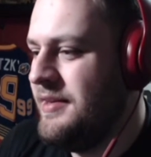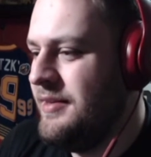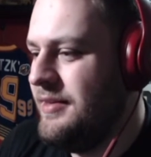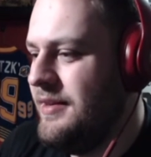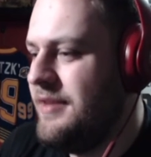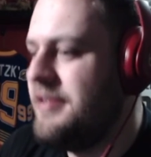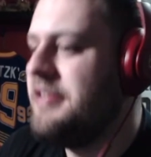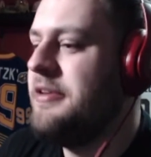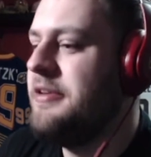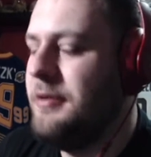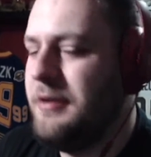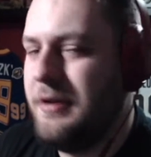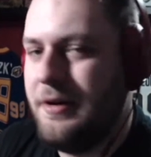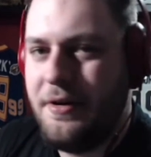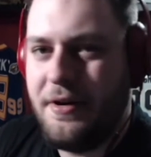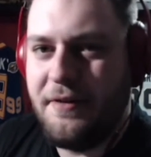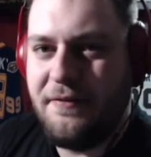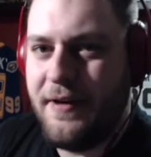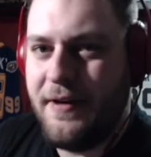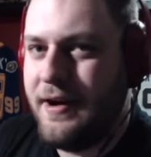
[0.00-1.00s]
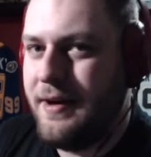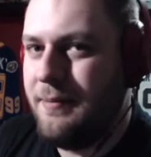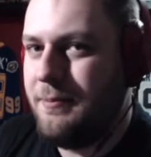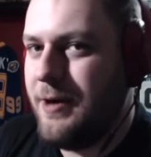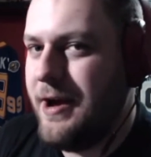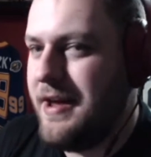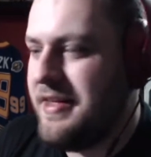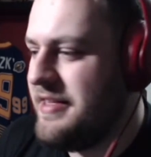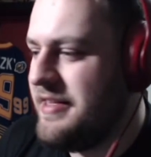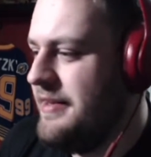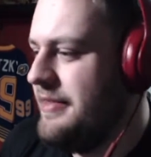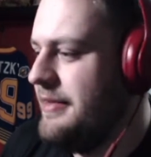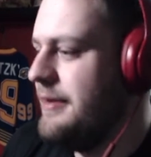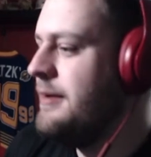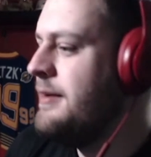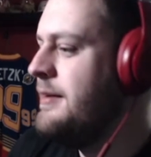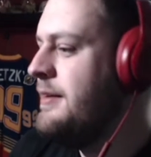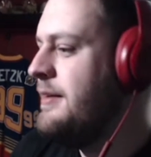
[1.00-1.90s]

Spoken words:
These two don't look very impressed either.